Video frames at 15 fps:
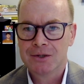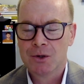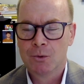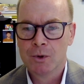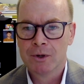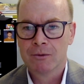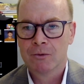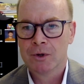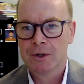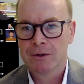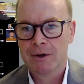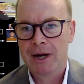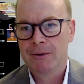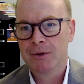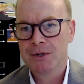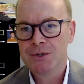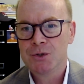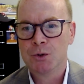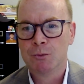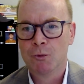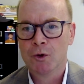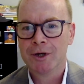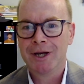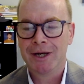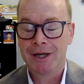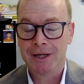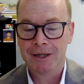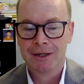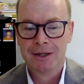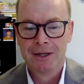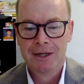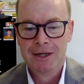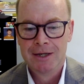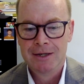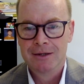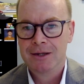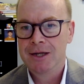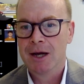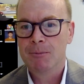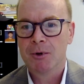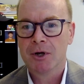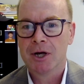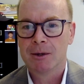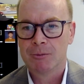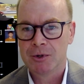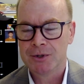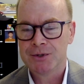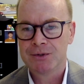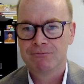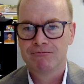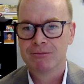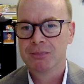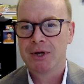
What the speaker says: So I would assume we're getting the up and comers,